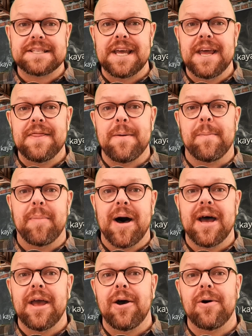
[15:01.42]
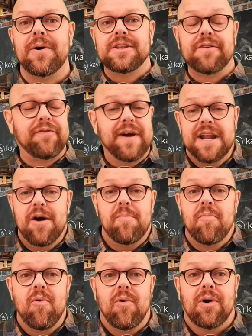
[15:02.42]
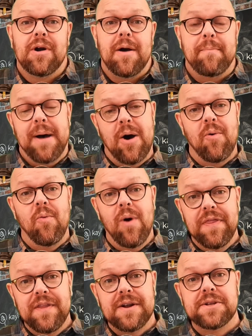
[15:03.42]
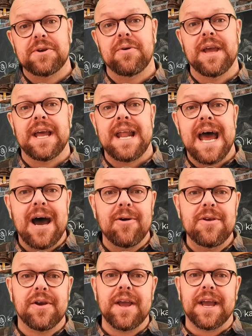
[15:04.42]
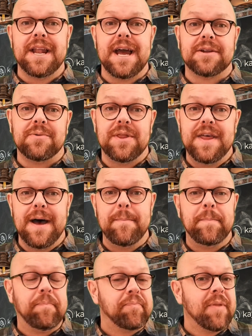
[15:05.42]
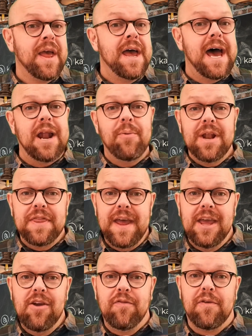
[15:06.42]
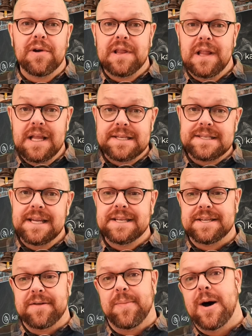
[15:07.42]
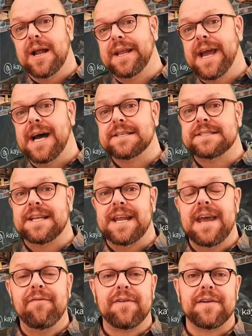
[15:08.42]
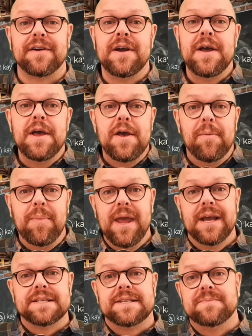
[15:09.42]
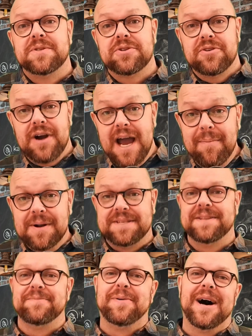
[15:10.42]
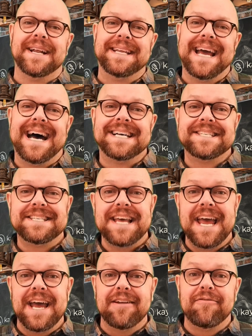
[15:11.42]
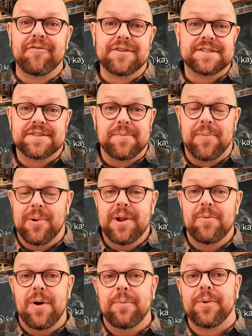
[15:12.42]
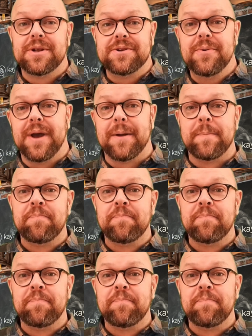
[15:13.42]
in the bio to find out more about what they're doing and how you can connect with them. And I want to thank you for listening to the podcast today, for being a subscriber to the podcast, and for supporting what we're doing.